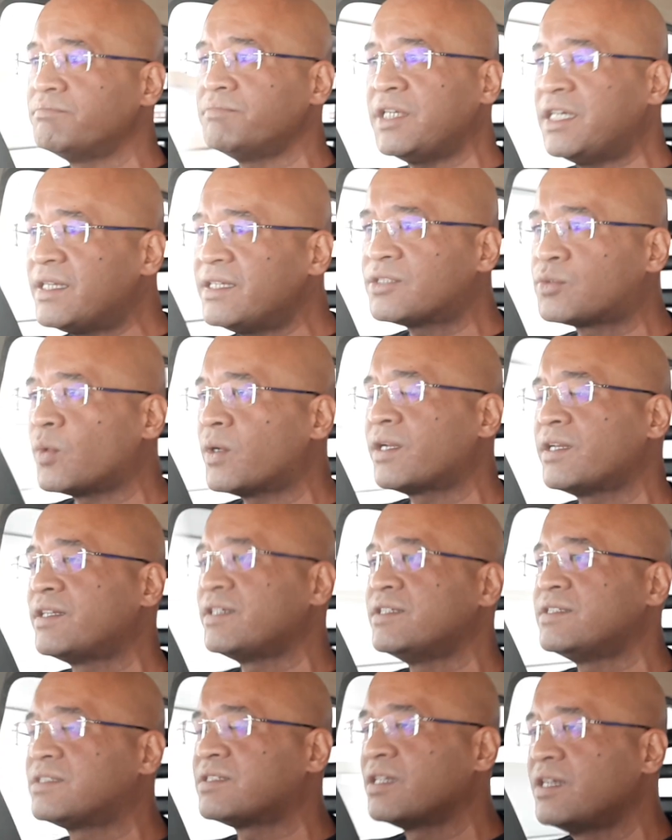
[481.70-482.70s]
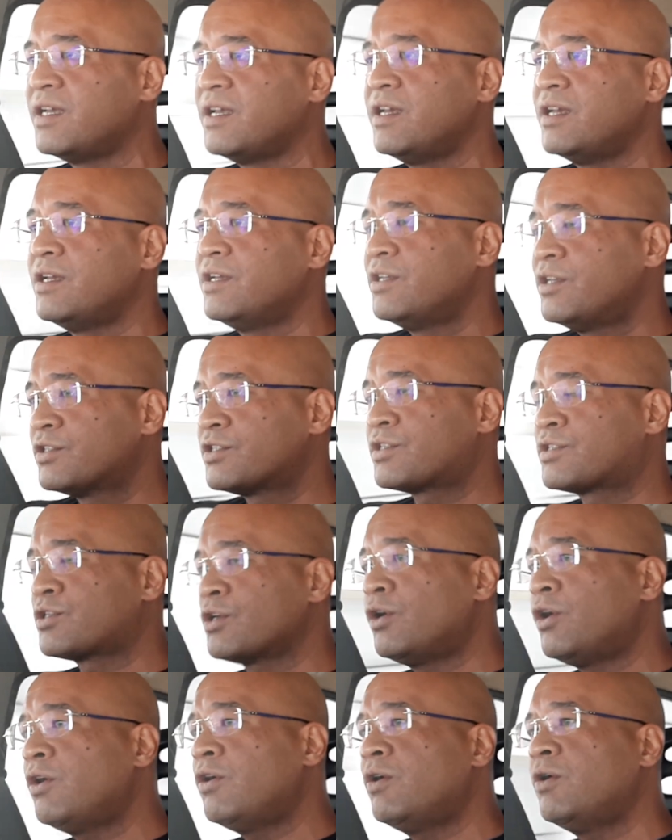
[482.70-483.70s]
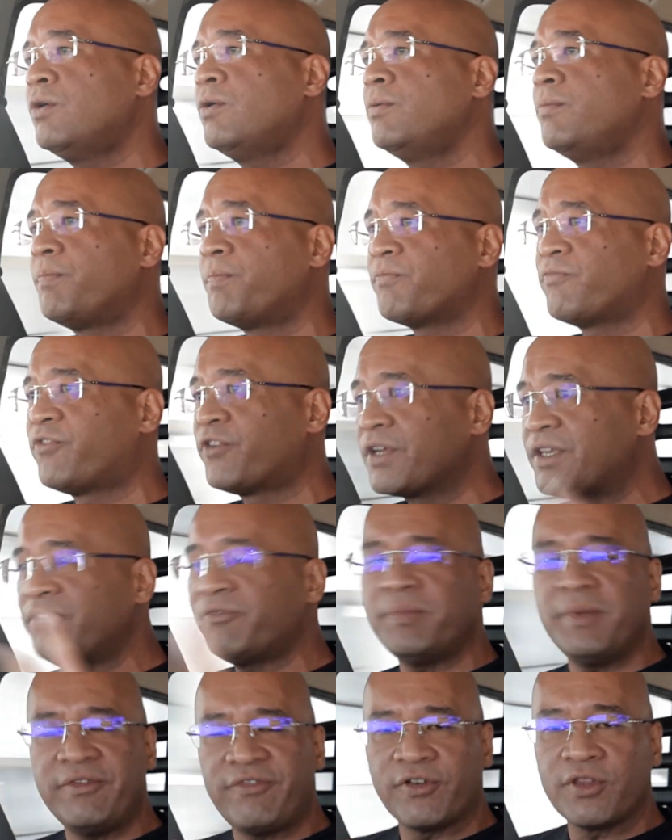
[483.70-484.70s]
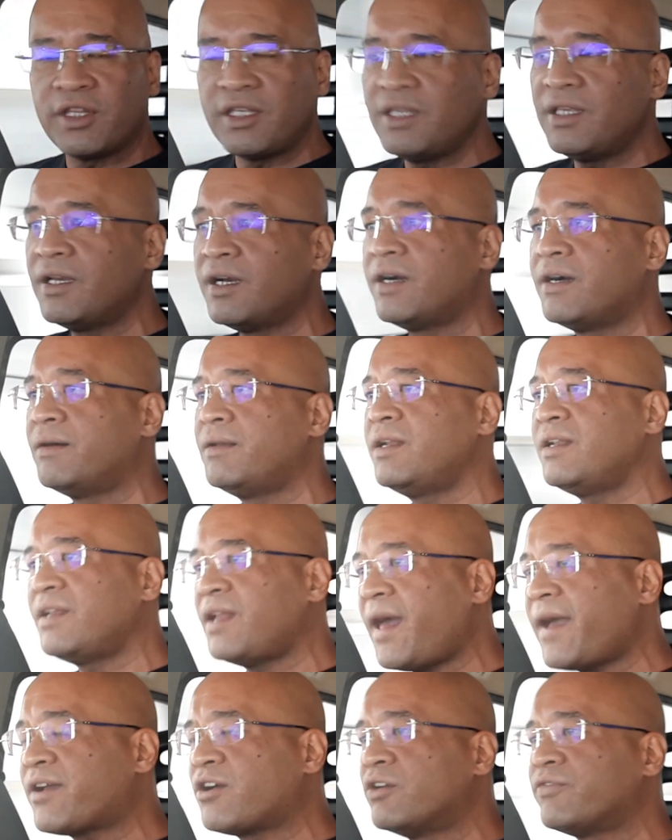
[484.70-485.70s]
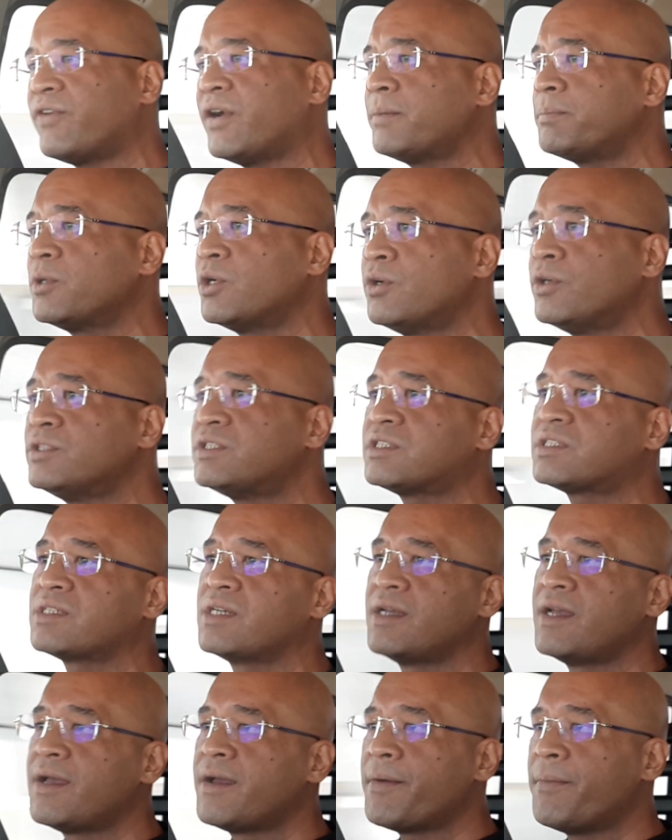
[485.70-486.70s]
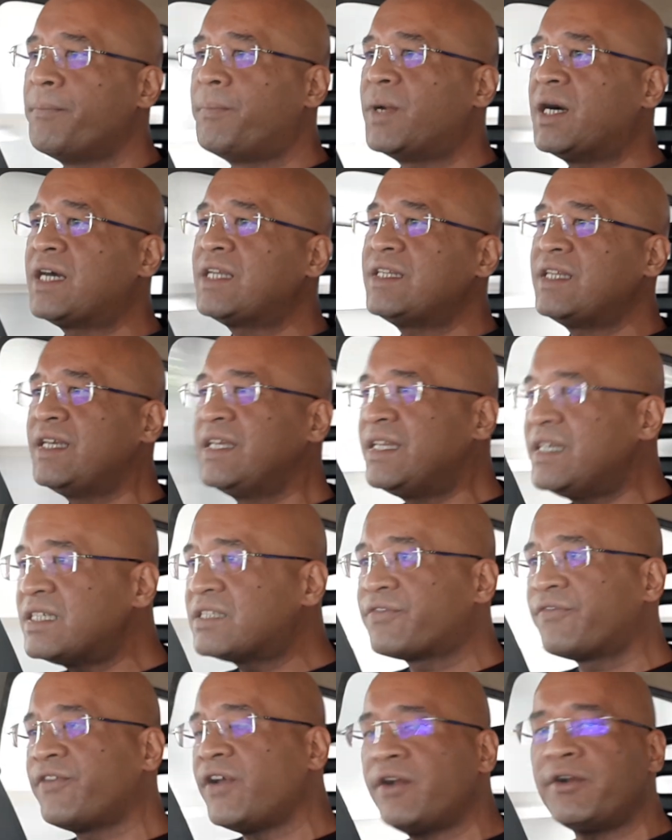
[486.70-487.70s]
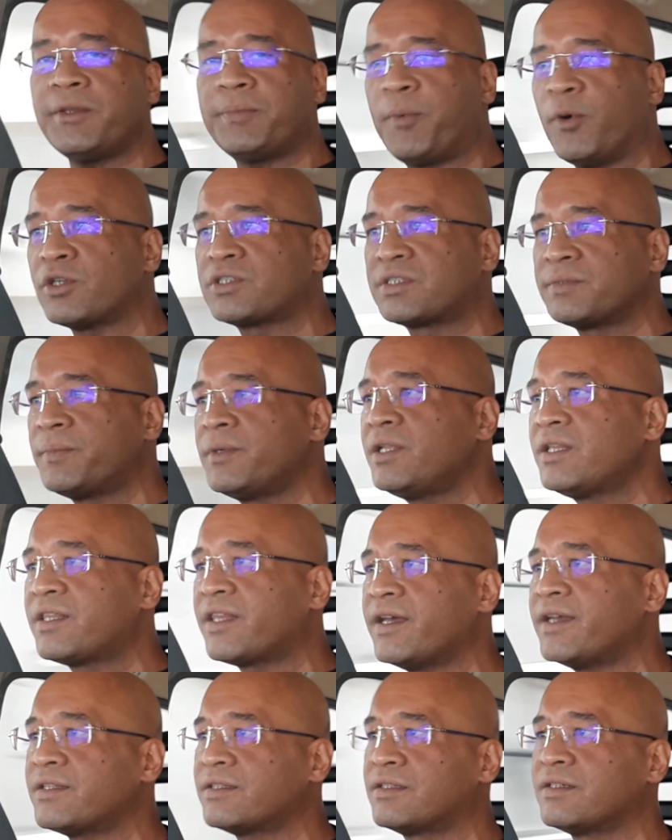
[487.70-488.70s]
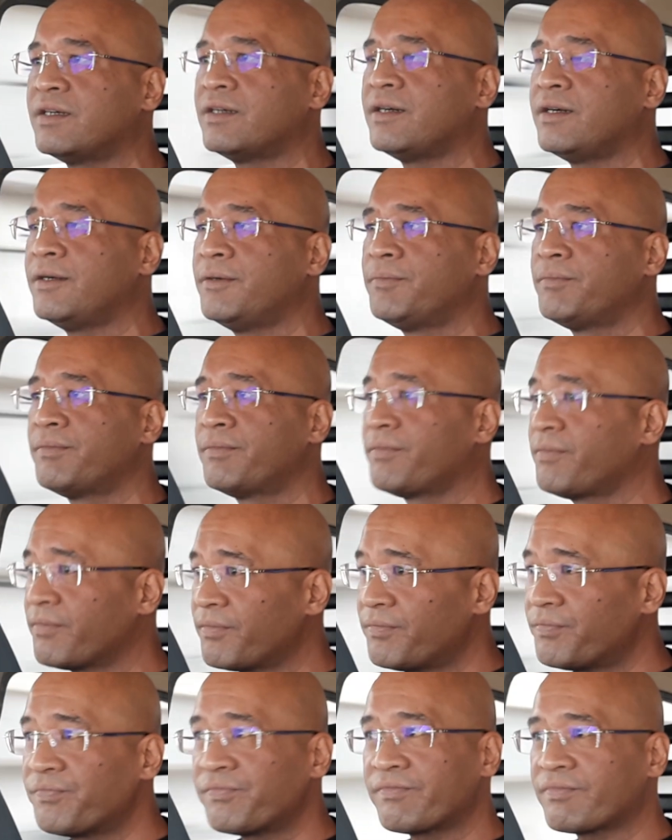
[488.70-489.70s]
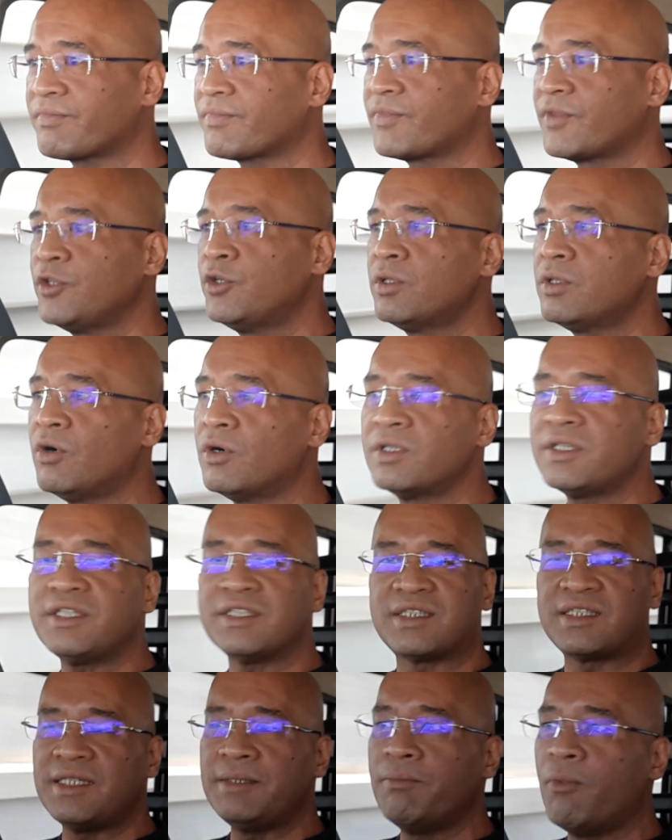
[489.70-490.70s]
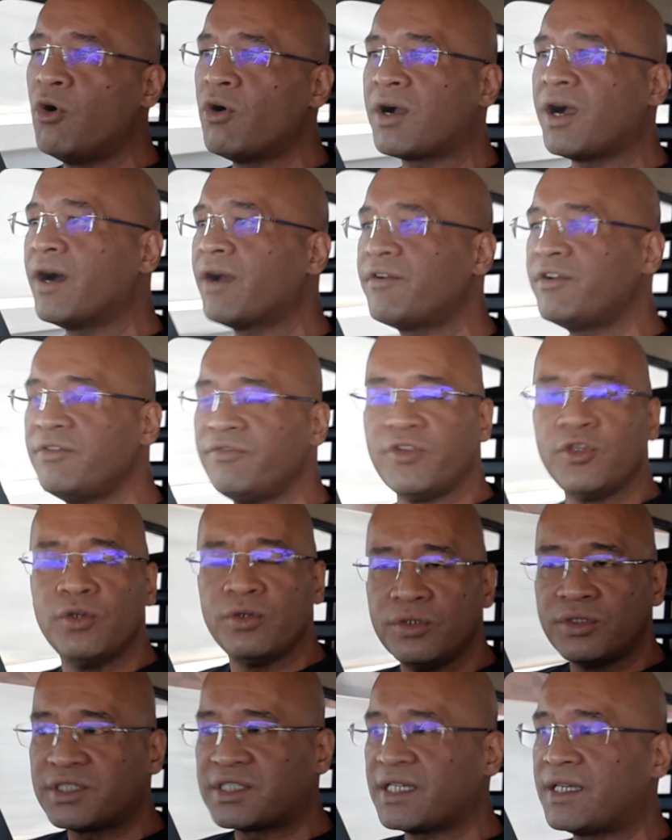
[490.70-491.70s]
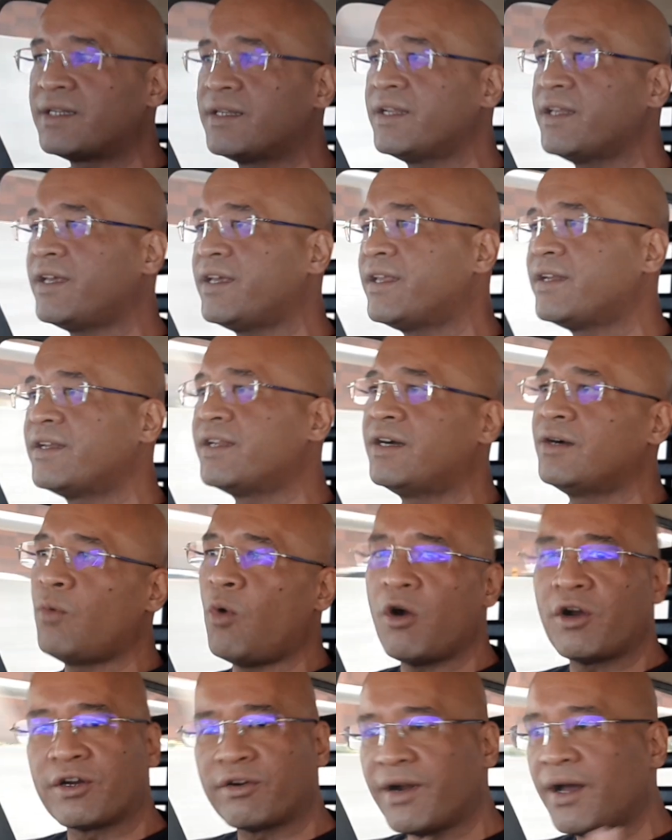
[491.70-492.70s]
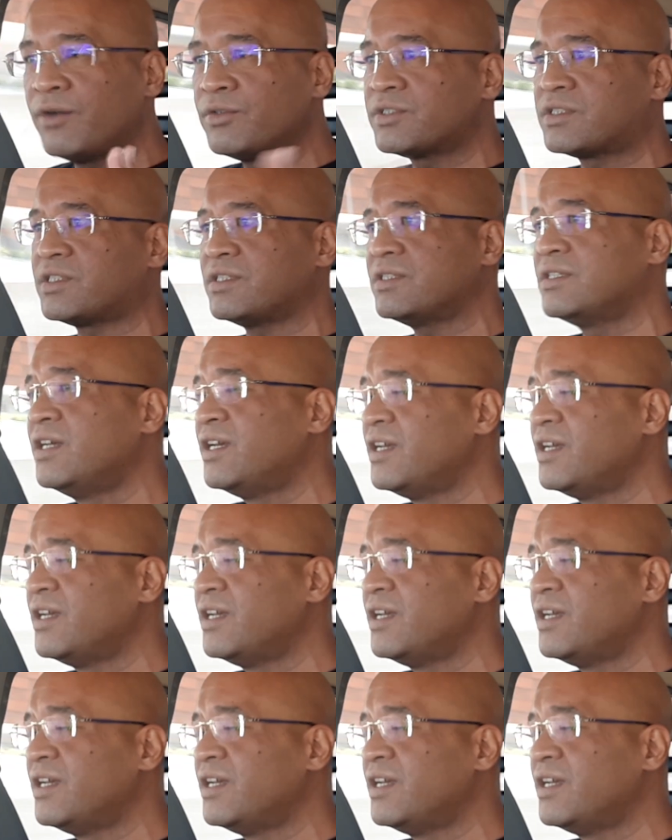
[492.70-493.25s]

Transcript: It is what it is. So forgive me for the uh, lack of uploads. But it is very possible that um, you'll only see more car reviews and, and uh, walk-arounds